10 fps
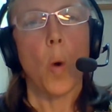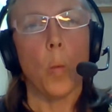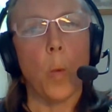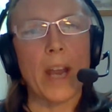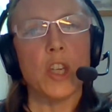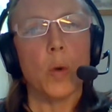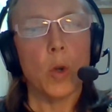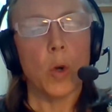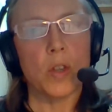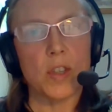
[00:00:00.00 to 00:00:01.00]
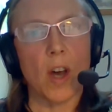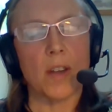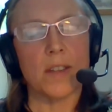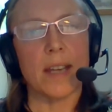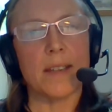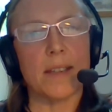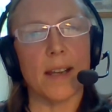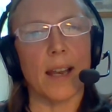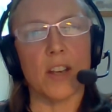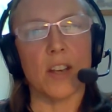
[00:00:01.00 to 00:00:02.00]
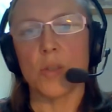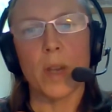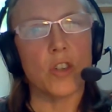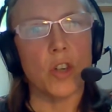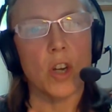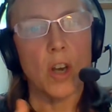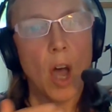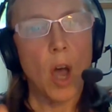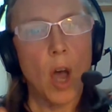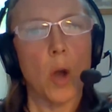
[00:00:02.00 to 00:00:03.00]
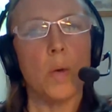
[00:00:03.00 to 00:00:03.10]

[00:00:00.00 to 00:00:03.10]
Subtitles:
when you could start data collection, which can only